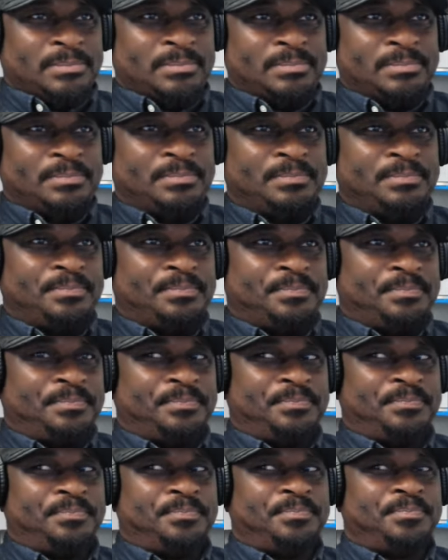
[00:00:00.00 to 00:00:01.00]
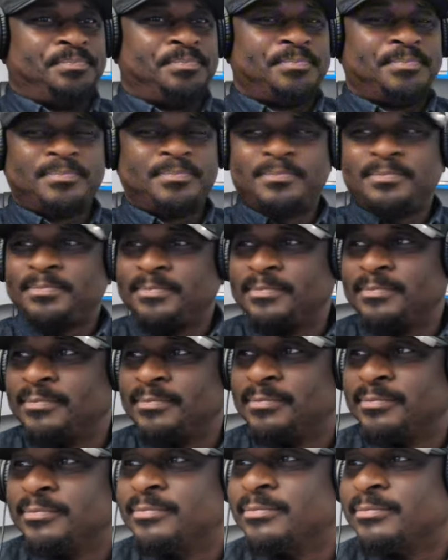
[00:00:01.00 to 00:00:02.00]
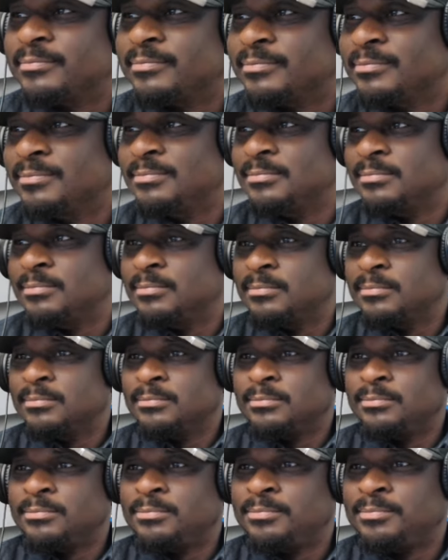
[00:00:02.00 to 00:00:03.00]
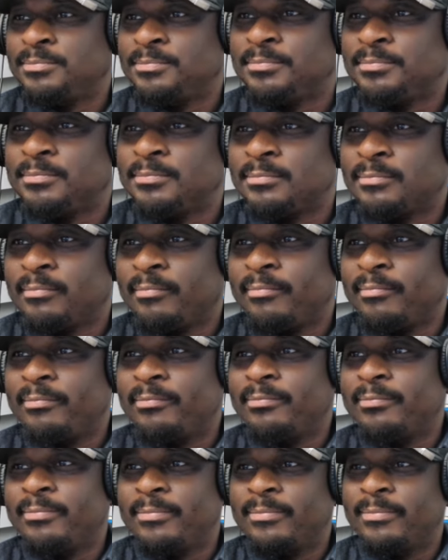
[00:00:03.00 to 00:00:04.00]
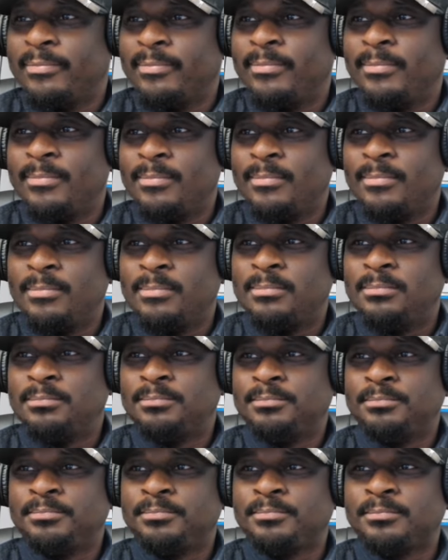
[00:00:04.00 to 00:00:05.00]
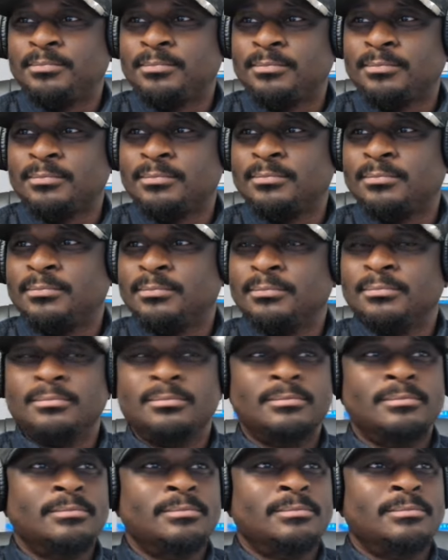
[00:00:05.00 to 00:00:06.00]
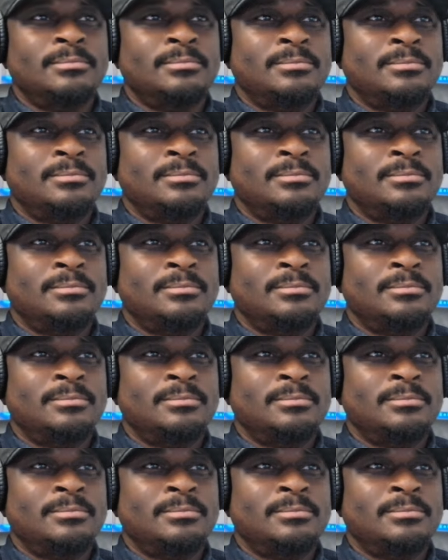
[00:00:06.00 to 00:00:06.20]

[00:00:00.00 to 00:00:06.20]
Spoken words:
(silent)